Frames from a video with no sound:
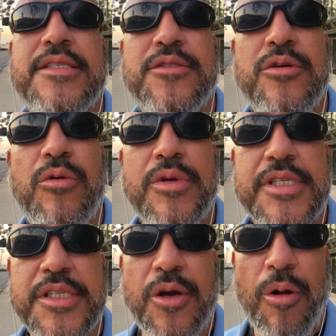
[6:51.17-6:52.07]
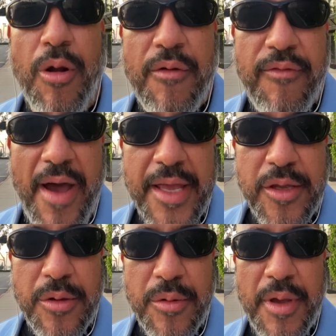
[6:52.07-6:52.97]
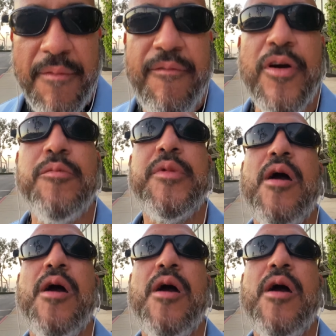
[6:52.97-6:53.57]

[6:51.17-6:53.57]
to do, which is glorify you and fill me